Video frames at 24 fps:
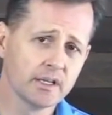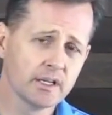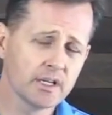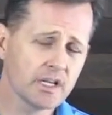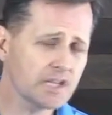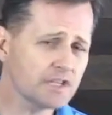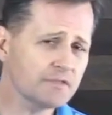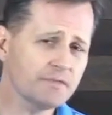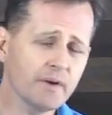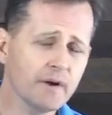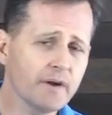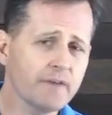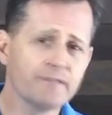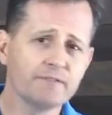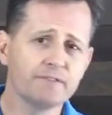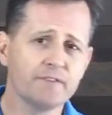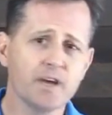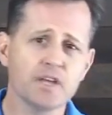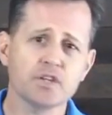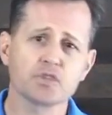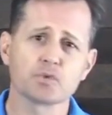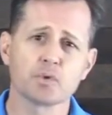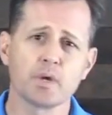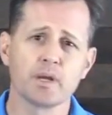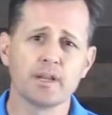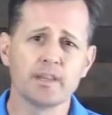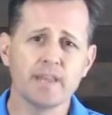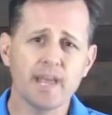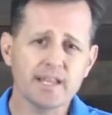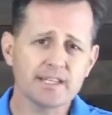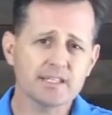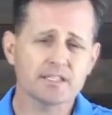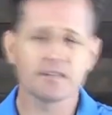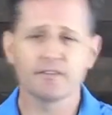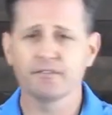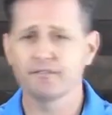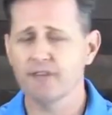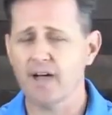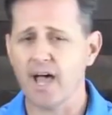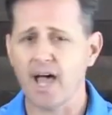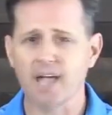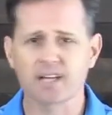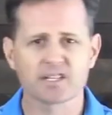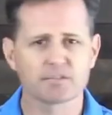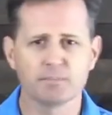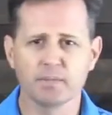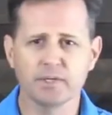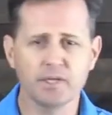That's very frustrating. That's the
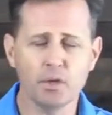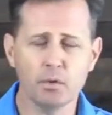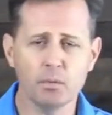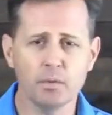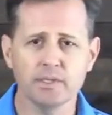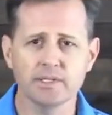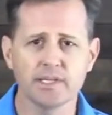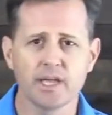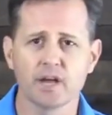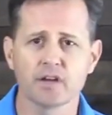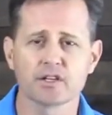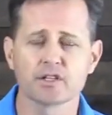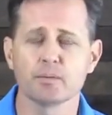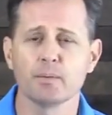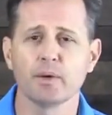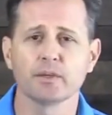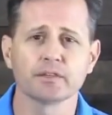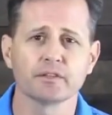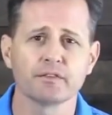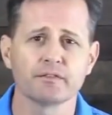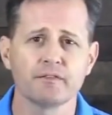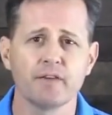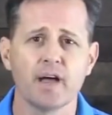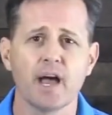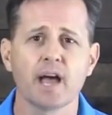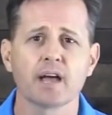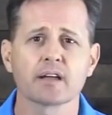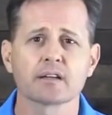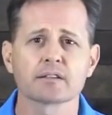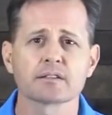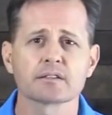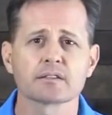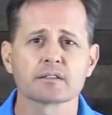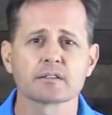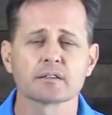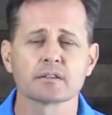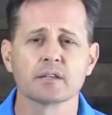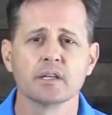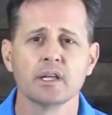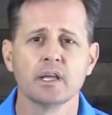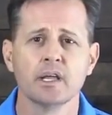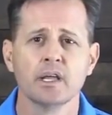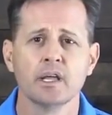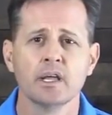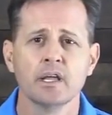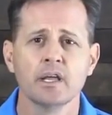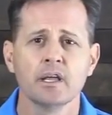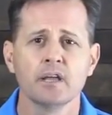facts, but no one cares about the facts.
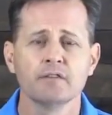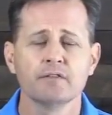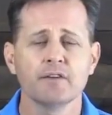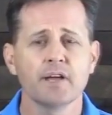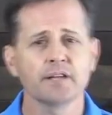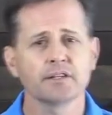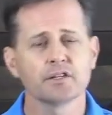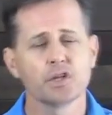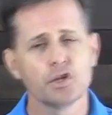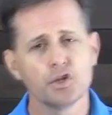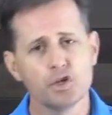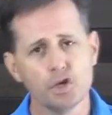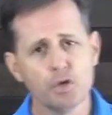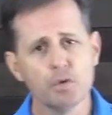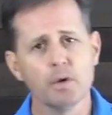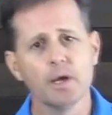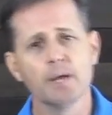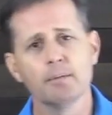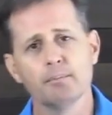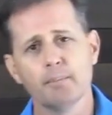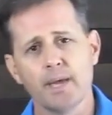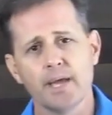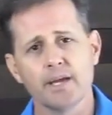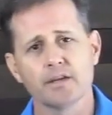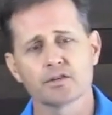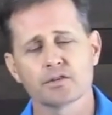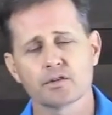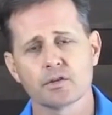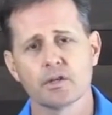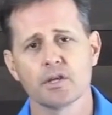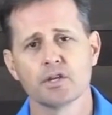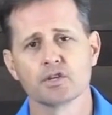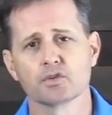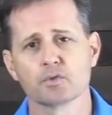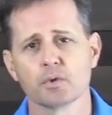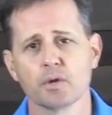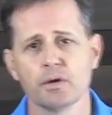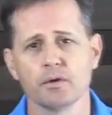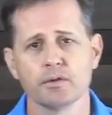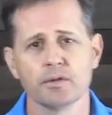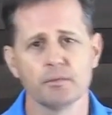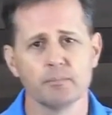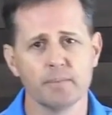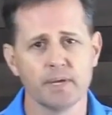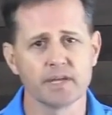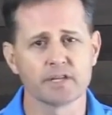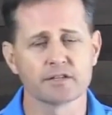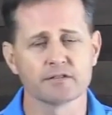In fact, the UN makes Israel the
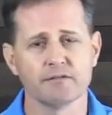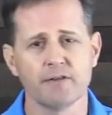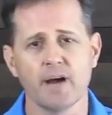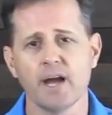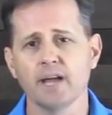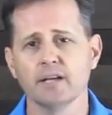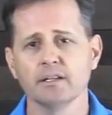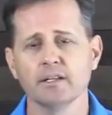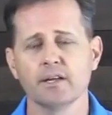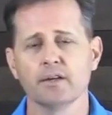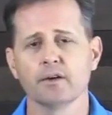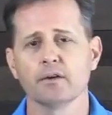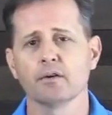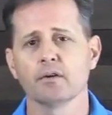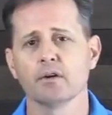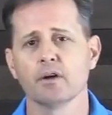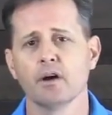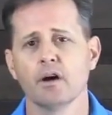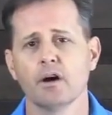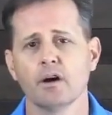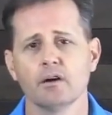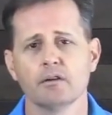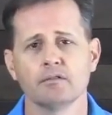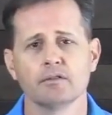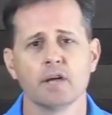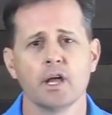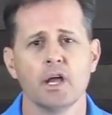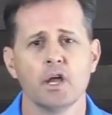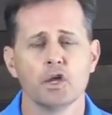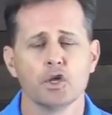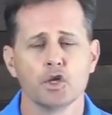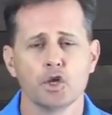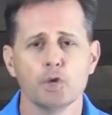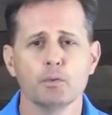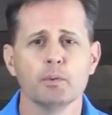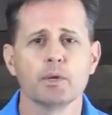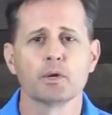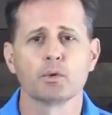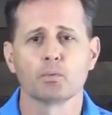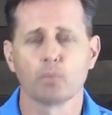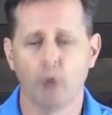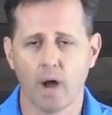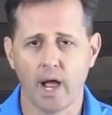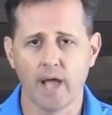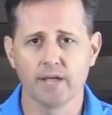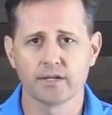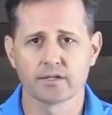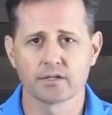biggest violator of human
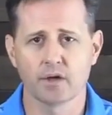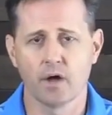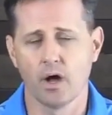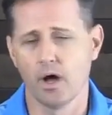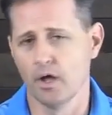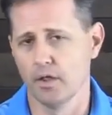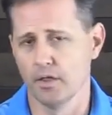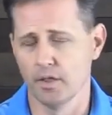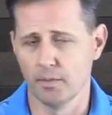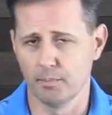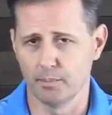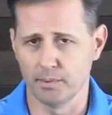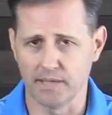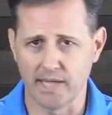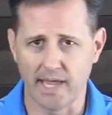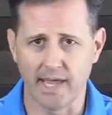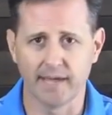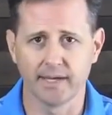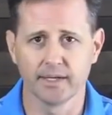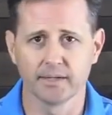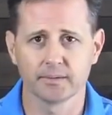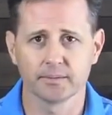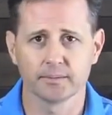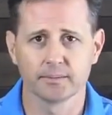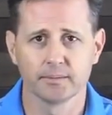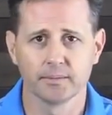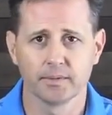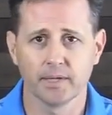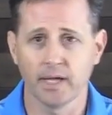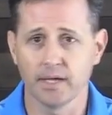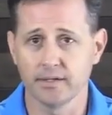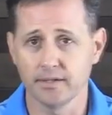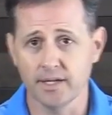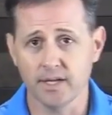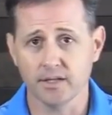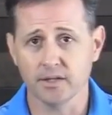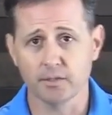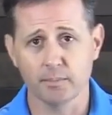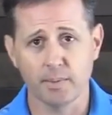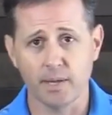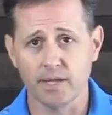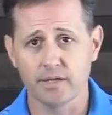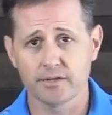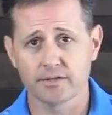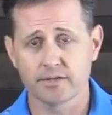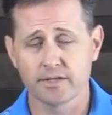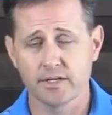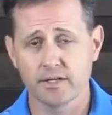rights on the planet. And yet the
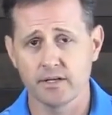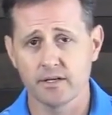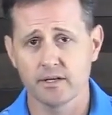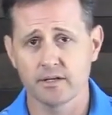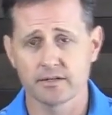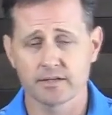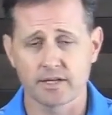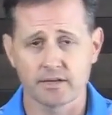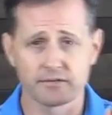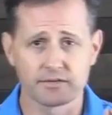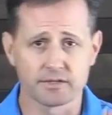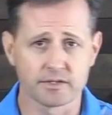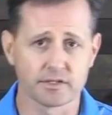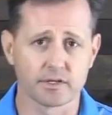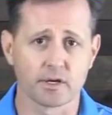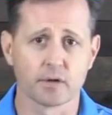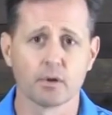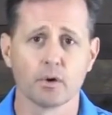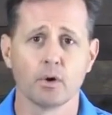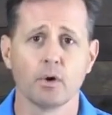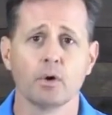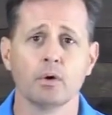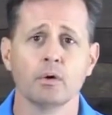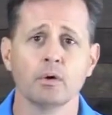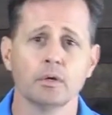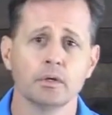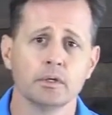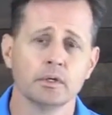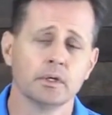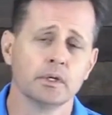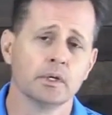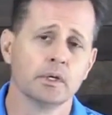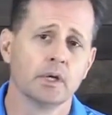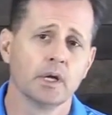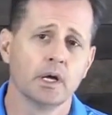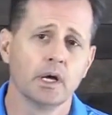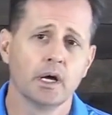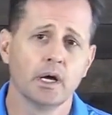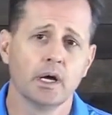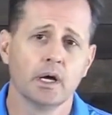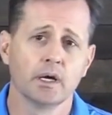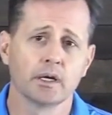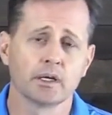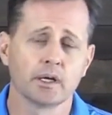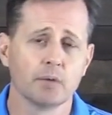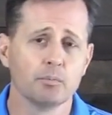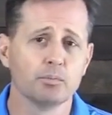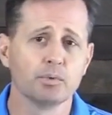Palestinians have zero
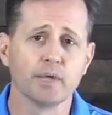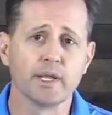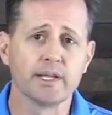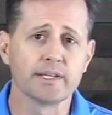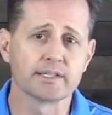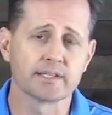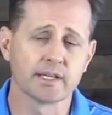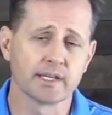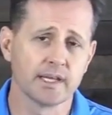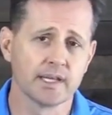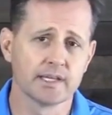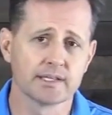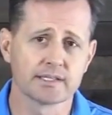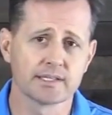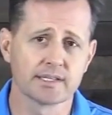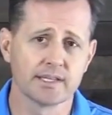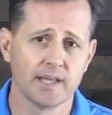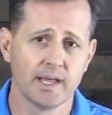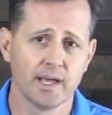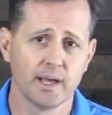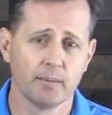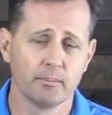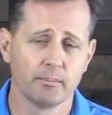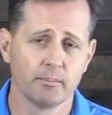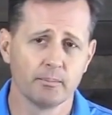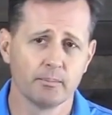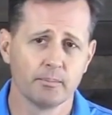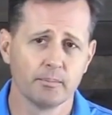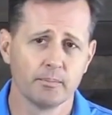complaints against them.